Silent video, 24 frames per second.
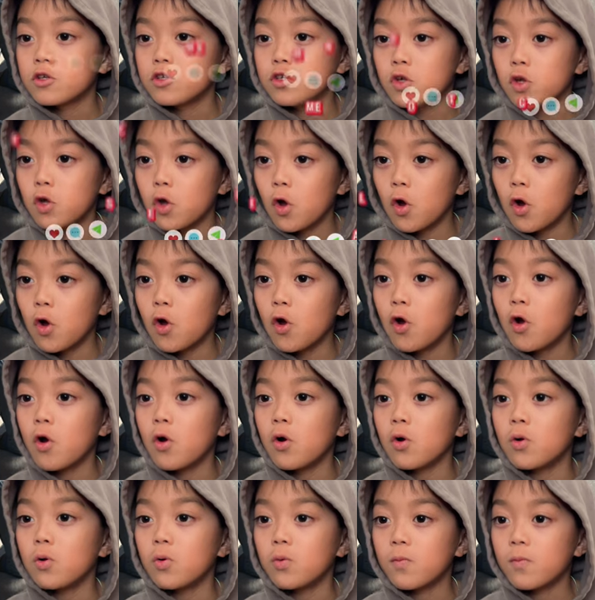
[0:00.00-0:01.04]

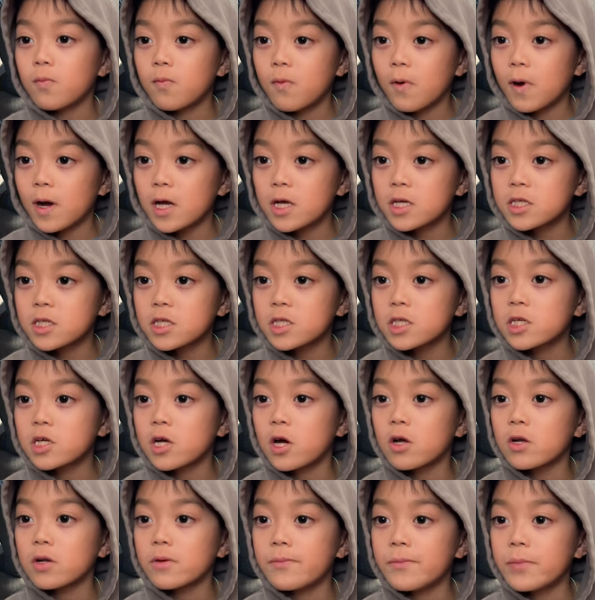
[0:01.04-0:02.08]
Yo, why is it
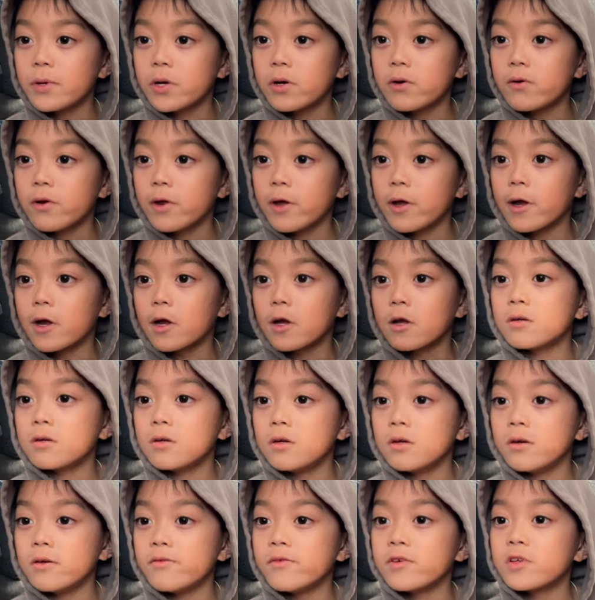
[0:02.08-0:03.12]
called a building
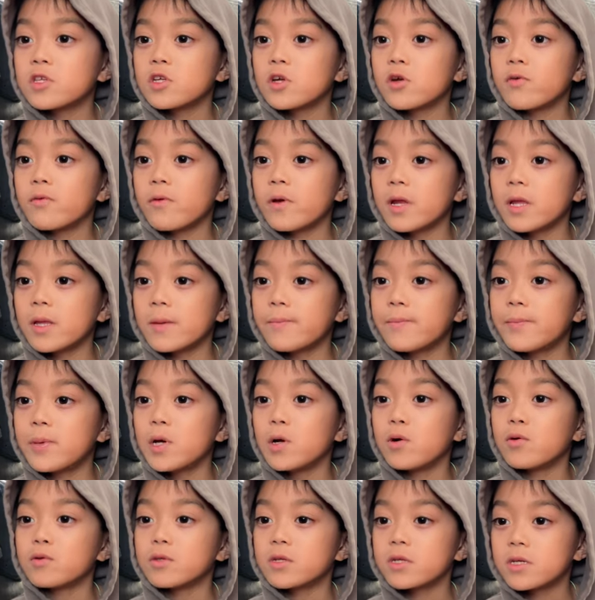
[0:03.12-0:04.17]
if it's already
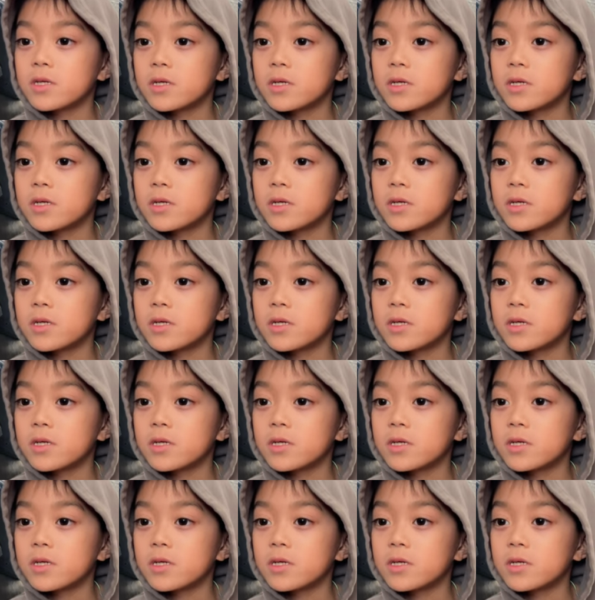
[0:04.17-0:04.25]
built?